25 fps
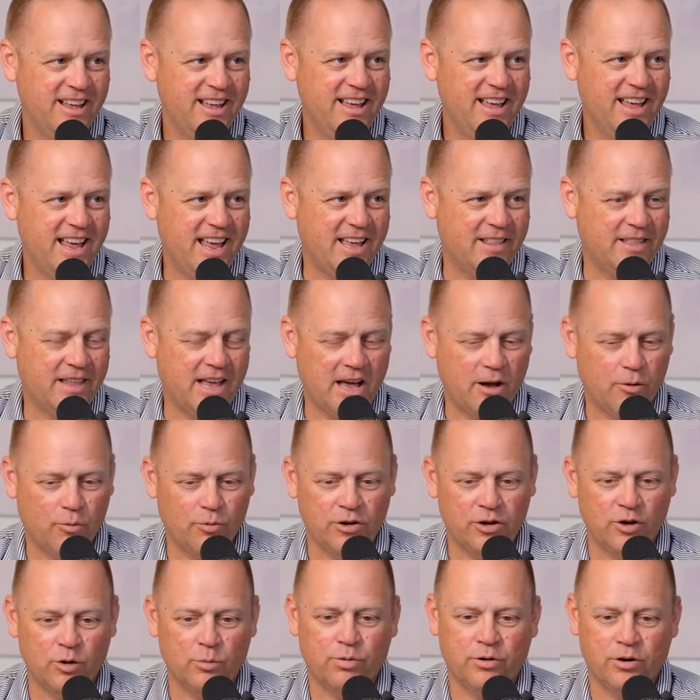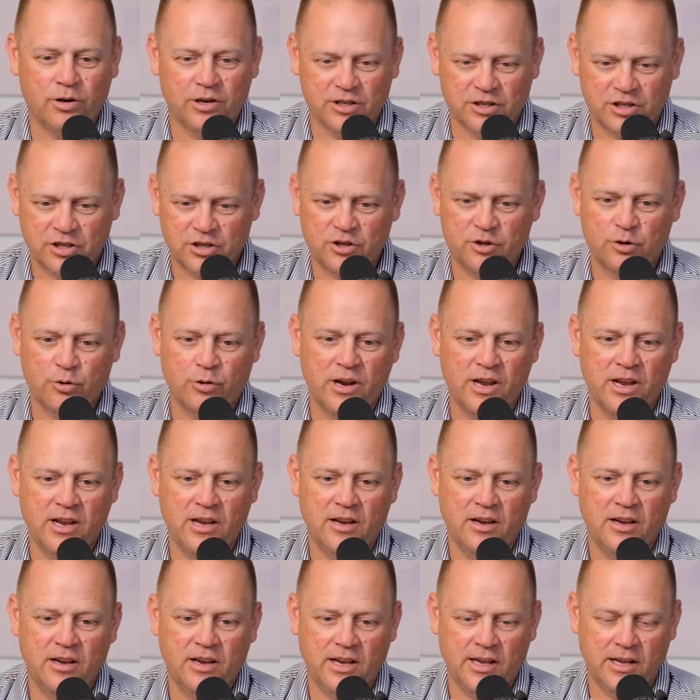in that when you put a
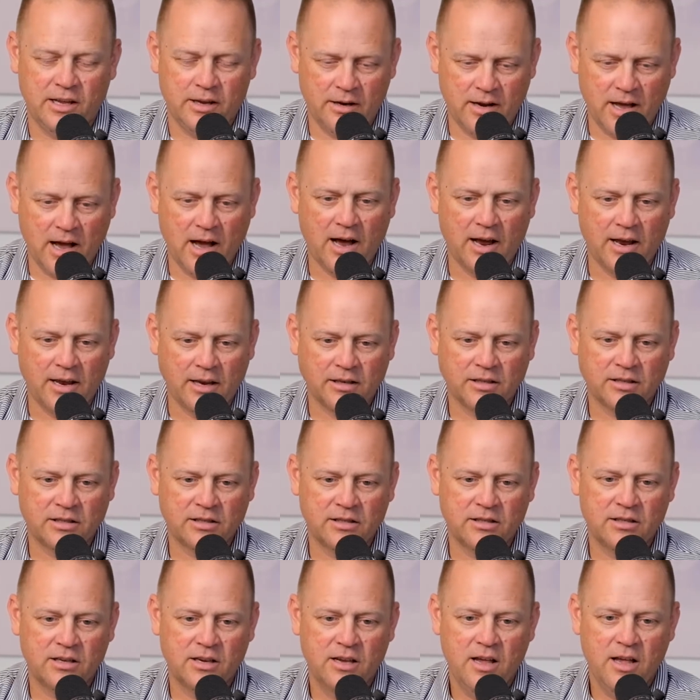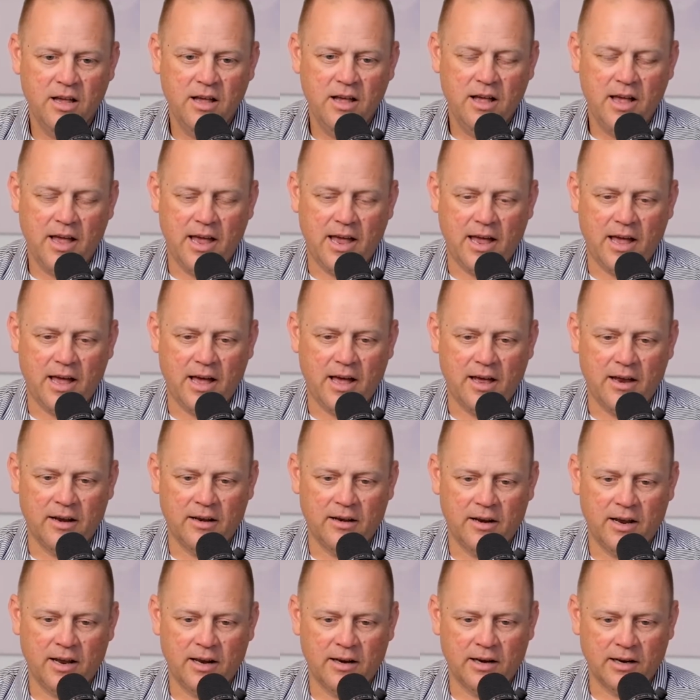string in ice
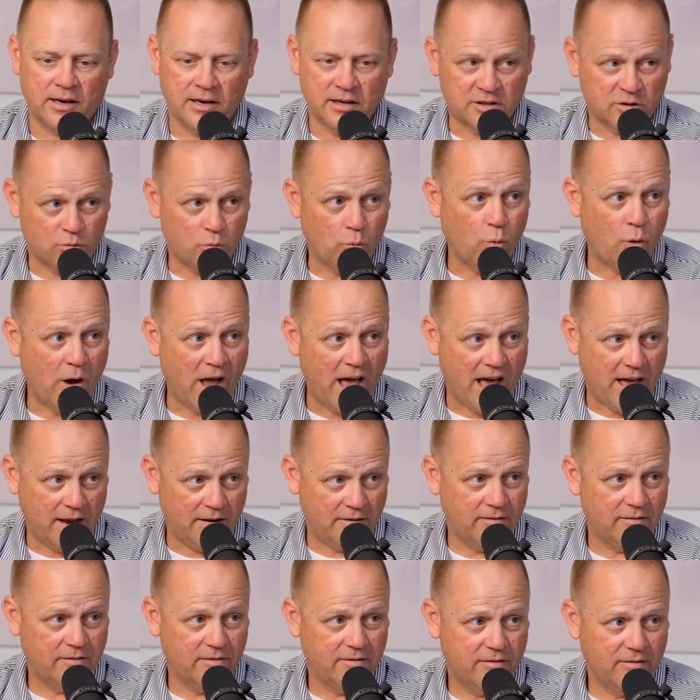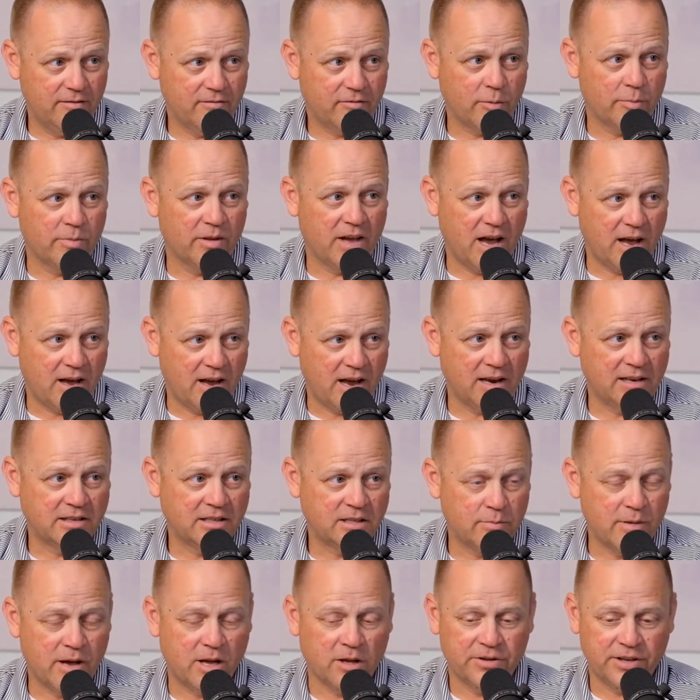and it gets wet from the
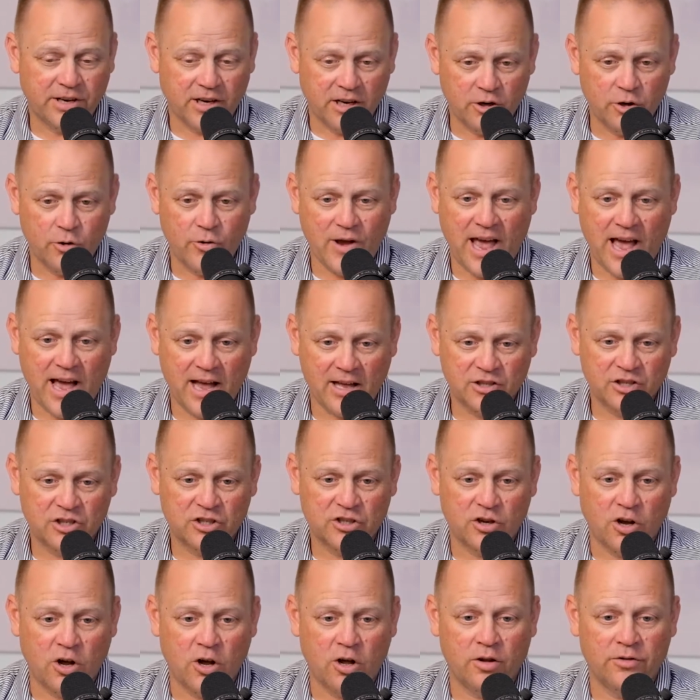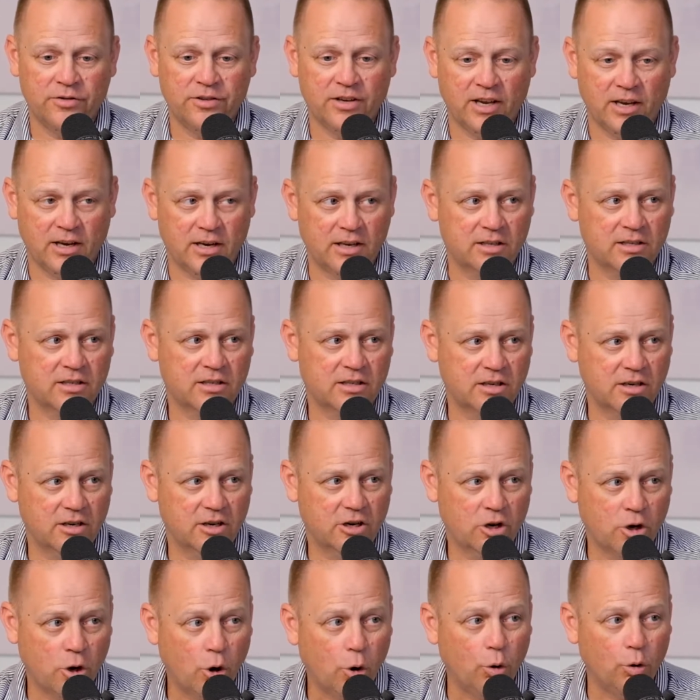ice melting and you add salt, it gets
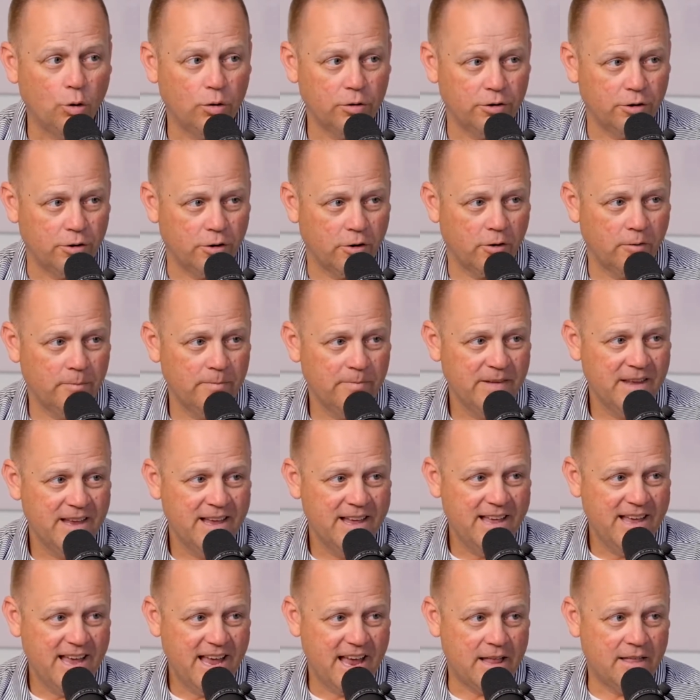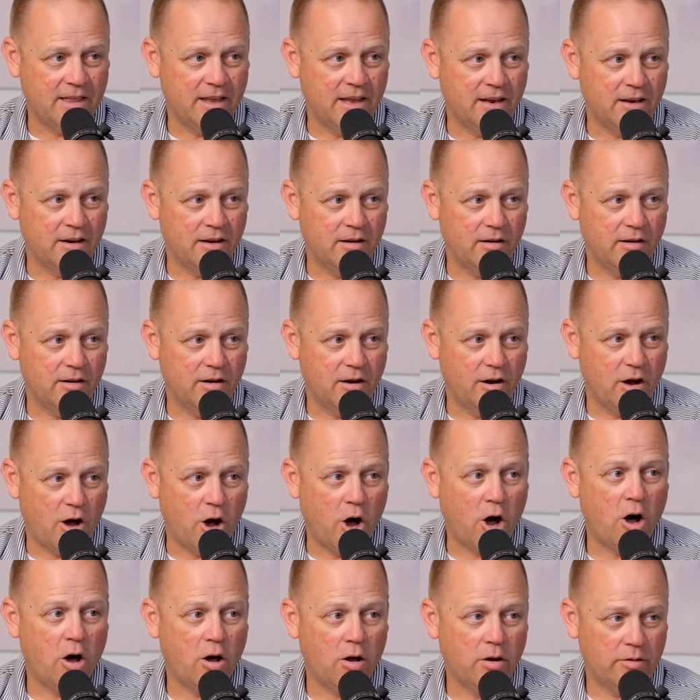colder, and then
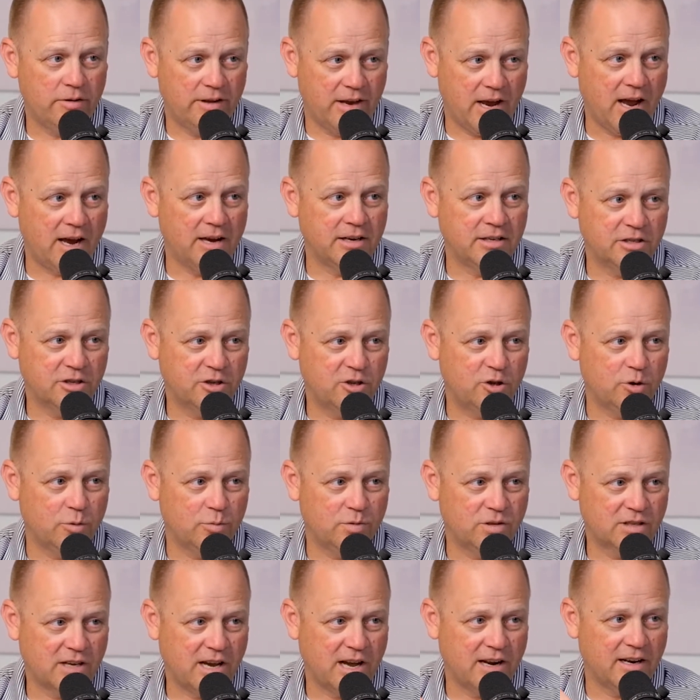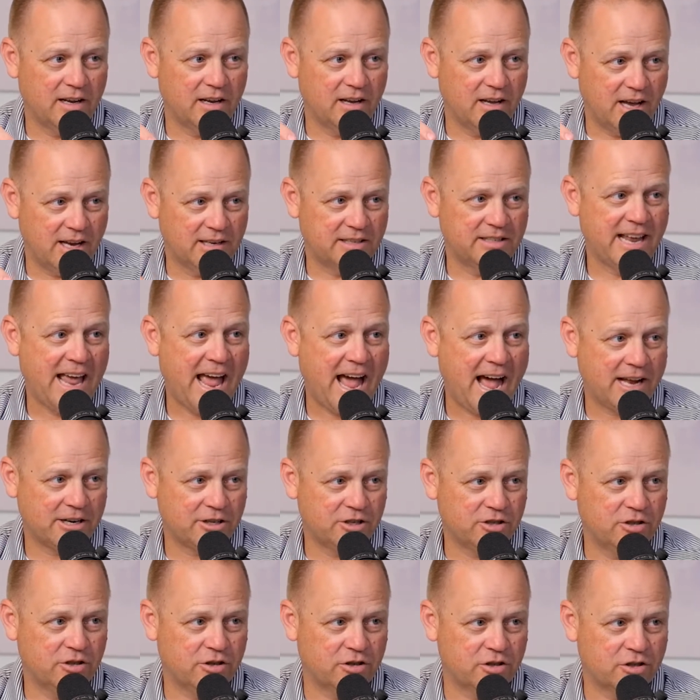all the ice cubes kind of
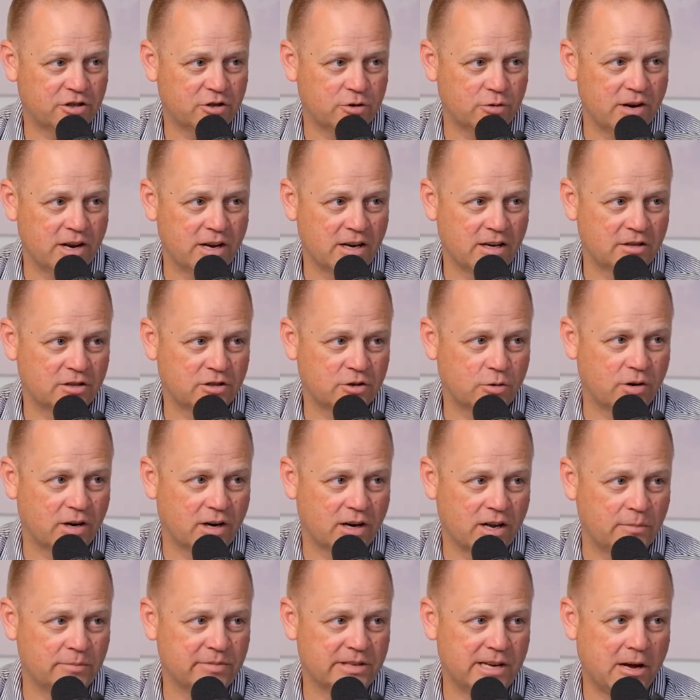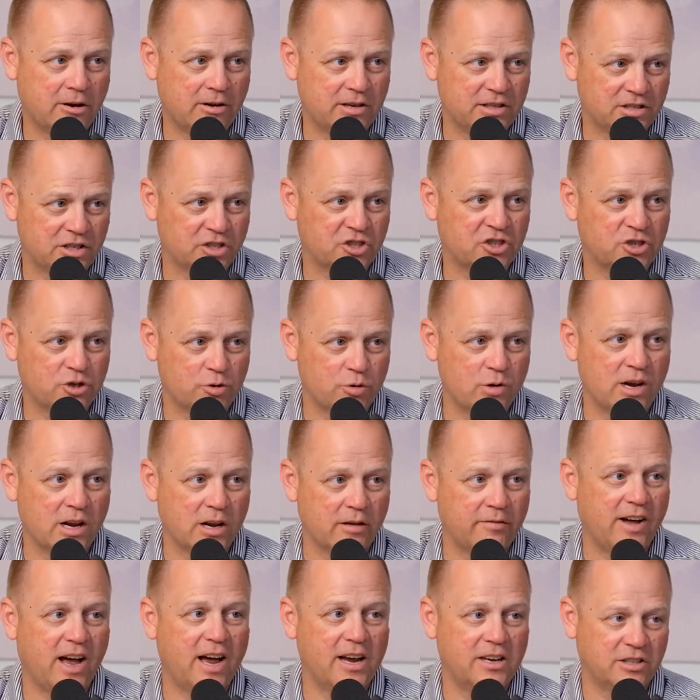attached to the string. And so it comes out as a string
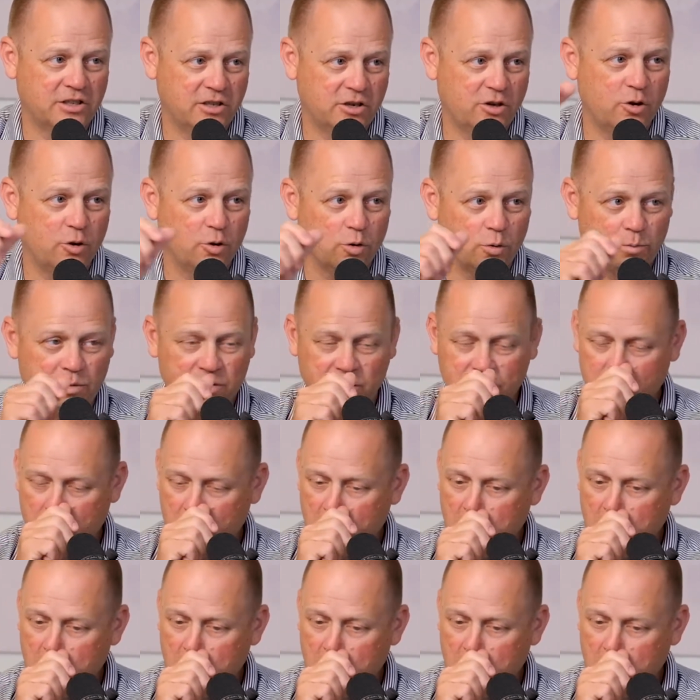of ice cubes